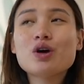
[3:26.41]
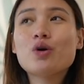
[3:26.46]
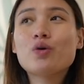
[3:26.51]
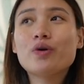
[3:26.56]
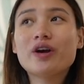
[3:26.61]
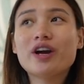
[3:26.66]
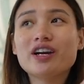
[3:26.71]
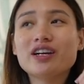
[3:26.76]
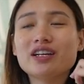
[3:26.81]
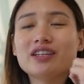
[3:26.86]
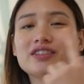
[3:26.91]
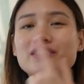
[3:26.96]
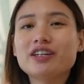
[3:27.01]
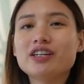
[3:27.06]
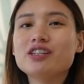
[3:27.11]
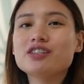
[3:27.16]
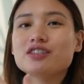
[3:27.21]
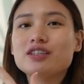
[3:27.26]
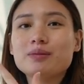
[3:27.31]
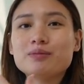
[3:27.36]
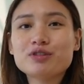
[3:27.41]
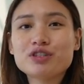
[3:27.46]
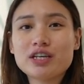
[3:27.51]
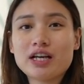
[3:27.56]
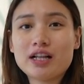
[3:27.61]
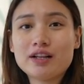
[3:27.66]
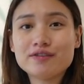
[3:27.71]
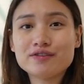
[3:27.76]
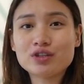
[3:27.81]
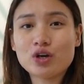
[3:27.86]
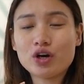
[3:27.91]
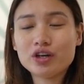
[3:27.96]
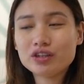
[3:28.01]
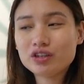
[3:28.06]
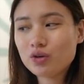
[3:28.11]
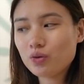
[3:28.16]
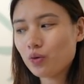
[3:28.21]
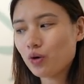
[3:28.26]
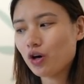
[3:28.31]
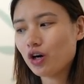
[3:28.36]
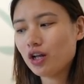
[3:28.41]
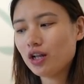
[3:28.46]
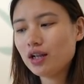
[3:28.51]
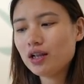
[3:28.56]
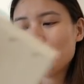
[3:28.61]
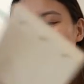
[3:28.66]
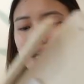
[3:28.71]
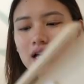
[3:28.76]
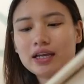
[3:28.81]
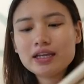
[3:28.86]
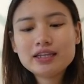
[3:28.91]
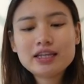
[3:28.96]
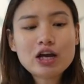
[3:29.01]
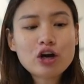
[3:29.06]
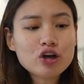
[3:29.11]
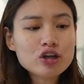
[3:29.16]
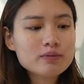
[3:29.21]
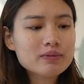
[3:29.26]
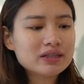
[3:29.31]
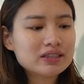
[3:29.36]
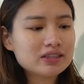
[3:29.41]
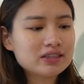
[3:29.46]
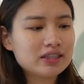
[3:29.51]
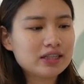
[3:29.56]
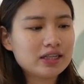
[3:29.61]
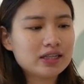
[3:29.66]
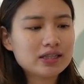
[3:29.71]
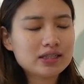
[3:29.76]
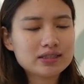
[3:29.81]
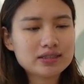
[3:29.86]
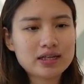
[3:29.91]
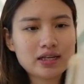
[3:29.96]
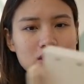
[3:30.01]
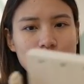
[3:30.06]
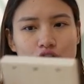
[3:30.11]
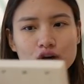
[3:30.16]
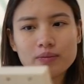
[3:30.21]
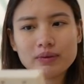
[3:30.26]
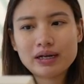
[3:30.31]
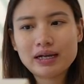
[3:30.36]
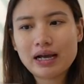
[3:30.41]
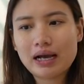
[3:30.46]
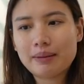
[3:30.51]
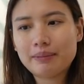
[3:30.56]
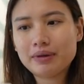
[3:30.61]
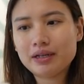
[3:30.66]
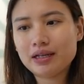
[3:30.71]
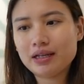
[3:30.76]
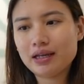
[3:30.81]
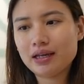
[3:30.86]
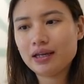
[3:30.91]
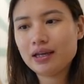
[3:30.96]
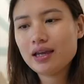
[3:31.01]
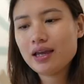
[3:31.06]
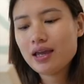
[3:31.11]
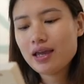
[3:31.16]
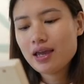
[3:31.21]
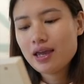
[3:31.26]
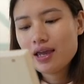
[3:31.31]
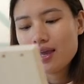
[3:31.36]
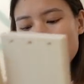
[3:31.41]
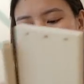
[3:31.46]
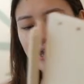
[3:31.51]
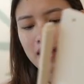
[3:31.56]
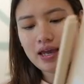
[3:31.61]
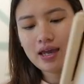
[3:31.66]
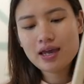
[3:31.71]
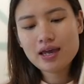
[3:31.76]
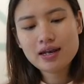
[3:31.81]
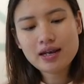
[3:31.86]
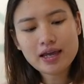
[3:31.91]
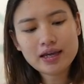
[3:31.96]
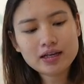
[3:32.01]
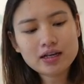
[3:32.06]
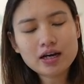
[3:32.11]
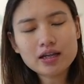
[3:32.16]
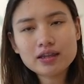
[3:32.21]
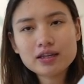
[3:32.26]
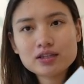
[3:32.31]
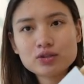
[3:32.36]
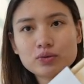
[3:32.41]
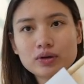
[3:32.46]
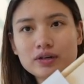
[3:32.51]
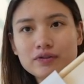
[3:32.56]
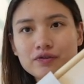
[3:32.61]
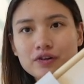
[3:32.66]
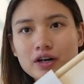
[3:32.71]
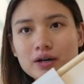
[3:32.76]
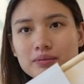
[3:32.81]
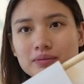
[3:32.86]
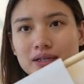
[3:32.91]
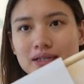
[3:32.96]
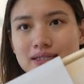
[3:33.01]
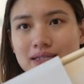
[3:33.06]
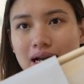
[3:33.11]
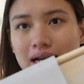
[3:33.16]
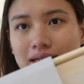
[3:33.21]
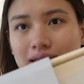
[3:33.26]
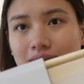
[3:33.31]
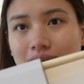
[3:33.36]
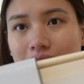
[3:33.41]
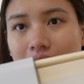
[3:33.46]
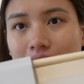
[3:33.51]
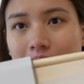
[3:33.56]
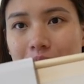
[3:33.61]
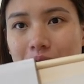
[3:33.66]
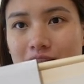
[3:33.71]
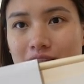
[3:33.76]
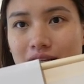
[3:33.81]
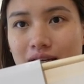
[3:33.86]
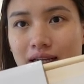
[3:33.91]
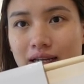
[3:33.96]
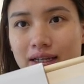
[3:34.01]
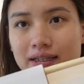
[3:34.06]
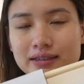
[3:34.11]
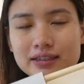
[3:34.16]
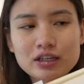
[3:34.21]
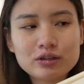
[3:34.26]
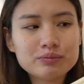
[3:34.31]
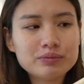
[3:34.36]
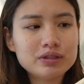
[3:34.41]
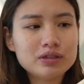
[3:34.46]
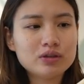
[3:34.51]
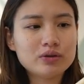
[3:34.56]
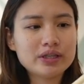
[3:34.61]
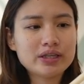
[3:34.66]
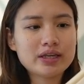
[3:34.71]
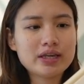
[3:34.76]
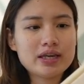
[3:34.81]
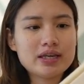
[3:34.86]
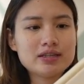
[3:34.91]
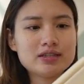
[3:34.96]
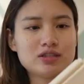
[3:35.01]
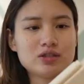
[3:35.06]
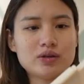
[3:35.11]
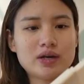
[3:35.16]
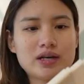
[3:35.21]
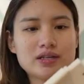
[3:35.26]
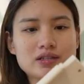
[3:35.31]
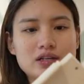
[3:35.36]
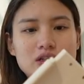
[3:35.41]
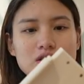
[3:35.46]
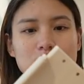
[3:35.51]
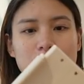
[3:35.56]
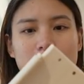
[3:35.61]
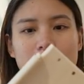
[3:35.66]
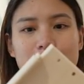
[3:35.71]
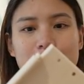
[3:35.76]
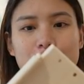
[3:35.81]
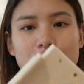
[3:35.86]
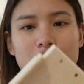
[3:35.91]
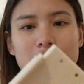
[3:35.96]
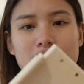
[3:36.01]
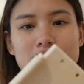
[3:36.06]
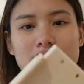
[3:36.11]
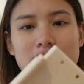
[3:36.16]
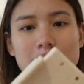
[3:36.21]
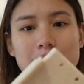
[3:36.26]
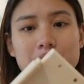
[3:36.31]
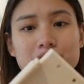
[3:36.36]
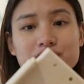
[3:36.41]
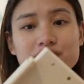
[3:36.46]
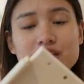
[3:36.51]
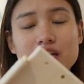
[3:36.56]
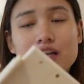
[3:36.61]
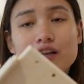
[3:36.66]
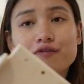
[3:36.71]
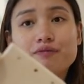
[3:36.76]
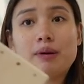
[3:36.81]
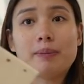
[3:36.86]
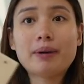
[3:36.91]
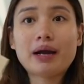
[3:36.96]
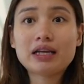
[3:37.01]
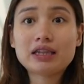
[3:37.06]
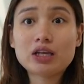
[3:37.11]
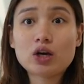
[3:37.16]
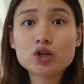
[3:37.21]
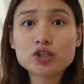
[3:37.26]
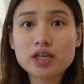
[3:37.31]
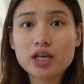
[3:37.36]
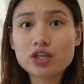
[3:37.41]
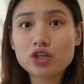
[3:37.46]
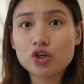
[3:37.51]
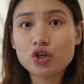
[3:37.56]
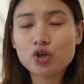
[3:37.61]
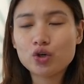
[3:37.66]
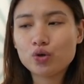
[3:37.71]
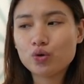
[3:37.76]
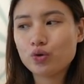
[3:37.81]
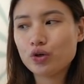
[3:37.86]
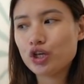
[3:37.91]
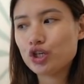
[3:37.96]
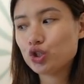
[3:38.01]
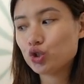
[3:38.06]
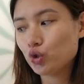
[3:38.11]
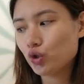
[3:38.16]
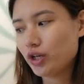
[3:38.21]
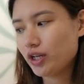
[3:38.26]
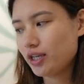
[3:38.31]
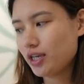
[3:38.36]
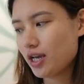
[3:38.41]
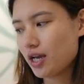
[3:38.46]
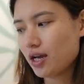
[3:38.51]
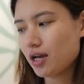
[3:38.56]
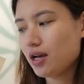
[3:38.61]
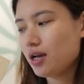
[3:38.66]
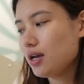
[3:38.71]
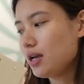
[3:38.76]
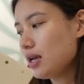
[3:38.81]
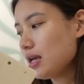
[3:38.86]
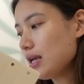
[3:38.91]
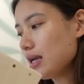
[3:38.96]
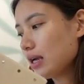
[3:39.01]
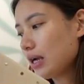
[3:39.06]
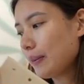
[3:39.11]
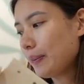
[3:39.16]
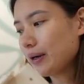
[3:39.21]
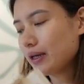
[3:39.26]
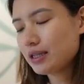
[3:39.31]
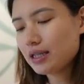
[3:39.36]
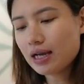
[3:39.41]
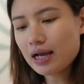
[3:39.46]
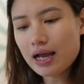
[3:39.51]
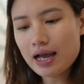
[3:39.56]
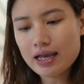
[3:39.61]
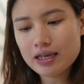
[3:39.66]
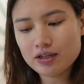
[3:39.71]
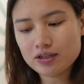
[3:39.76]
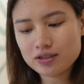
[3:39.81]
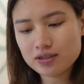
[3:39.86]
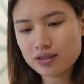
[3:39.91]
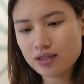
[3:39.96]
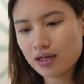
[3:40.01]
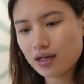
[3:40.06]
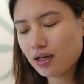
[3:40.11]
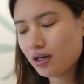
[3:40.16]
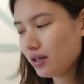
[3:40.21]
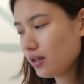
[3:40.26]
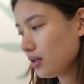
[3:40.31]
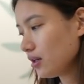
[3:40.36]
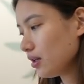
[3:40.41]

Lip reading: We're gonna drill some shelves on the wall. Hindi ako yung mag-drill kasi ayoko magkamali. And I got this one from Lazada. I'm gonna link it down below in case you guys are looking for this type of shelf. Papakita ko sa inyo yung itsura niya kapag nakaayos na.